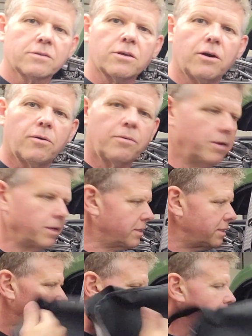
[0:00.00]
So you can
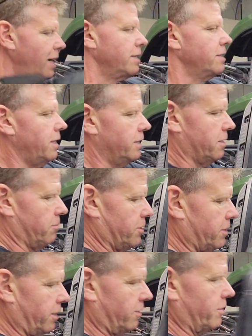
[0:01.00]
see the back of the seats here. We're
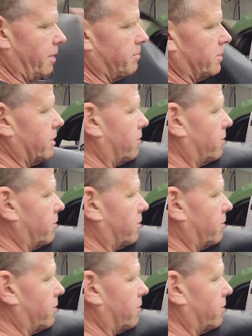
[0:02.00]
just going to drape this